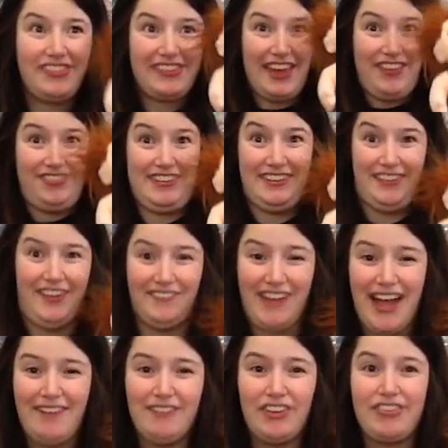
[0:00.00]
disgust, and her
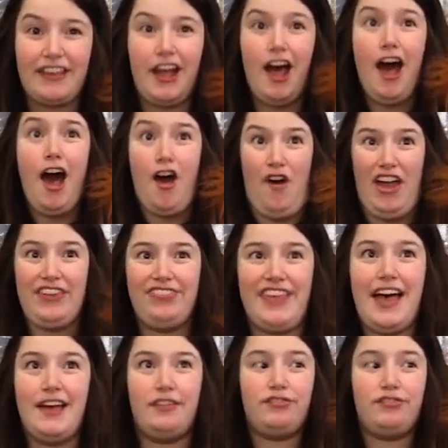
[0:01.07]
mom was like, oh, I saw